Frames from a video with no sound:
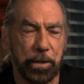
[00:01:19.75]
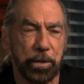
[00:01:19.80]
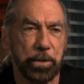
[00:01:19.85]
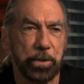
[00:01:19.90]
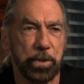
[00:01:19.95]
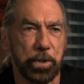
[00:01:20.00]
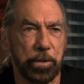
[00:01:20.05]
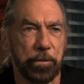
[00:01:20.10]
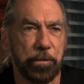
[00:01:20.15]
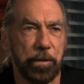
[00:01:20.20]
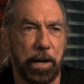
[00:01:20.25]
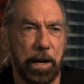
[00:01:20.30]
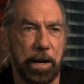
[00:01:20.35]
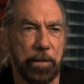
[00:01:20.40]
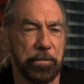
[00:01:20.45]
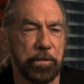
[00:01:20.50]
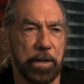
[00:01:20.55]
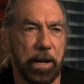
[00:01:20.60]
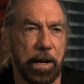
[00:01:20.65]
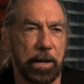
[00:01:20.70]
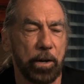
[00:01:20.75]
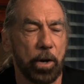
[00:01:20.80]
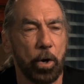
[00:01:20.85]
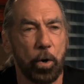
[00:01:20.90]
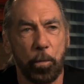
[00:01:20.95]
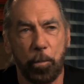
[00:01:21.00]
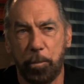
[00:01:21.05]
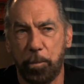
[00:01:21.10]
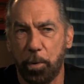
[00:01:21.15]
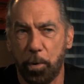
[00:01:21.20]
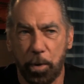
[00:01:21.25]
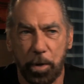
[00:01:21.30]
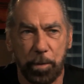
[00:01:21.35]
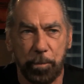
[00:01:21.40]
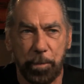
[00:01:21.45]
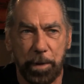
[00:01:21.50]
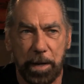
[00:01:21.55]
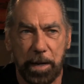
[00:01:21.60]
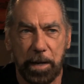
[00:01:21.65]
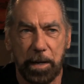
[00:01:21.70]
to survive, not, oh, poor
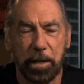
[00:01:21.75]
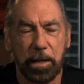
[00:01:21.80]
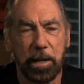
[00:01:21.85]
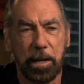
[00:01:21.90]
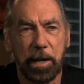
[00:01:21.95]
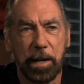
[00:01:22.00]
me.